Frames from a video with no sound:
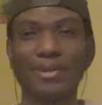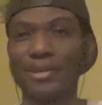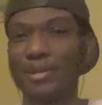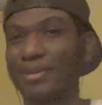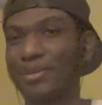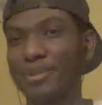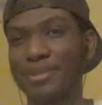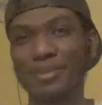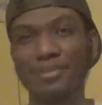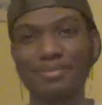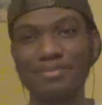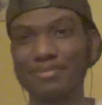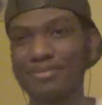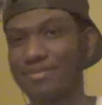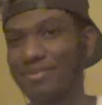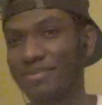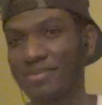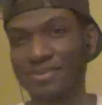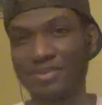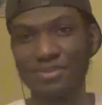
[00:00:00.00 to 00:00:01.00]
Hold up.
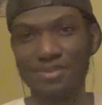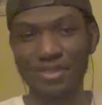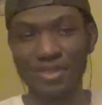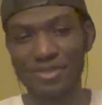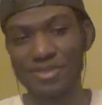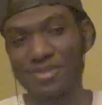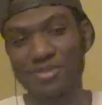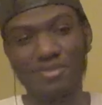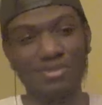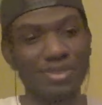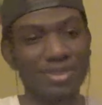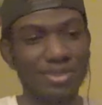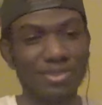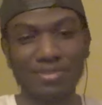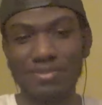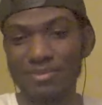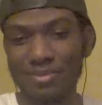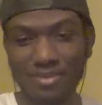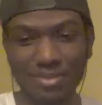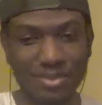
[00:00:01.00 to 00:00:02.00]
First of all,
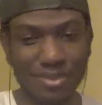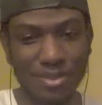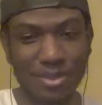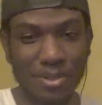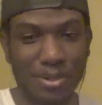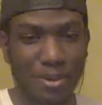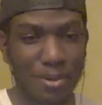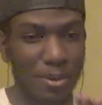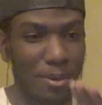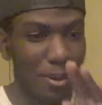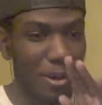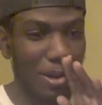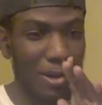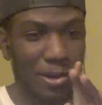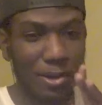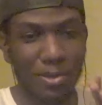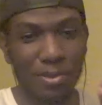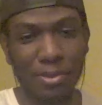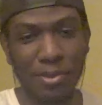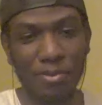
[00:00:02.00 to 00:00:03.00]

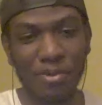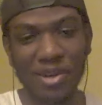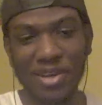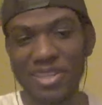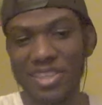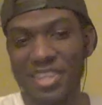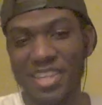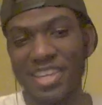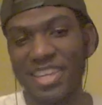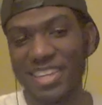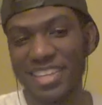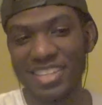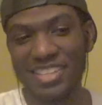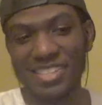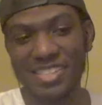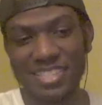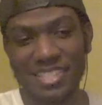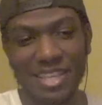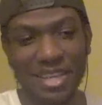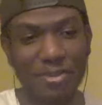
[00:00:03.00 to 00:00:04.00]
the one thing I
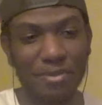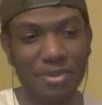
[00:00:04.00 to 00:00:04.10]
can say